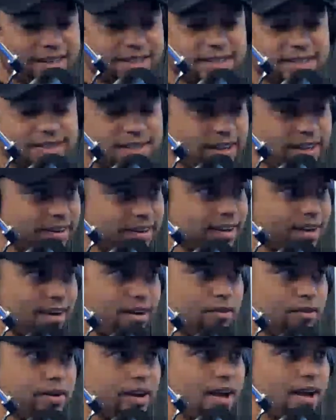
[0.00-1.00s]
I just turned
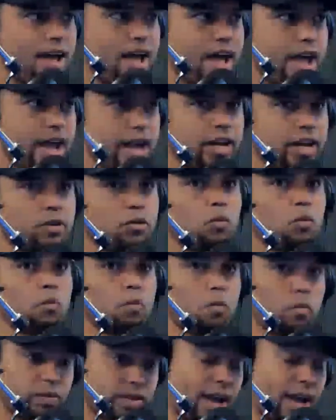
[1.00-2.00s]
around
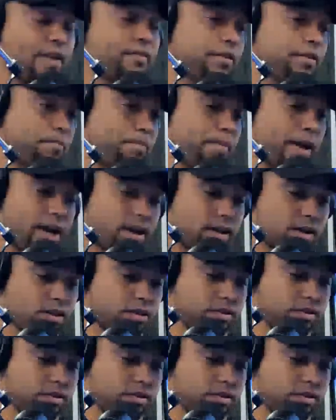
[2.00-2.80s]
and driving back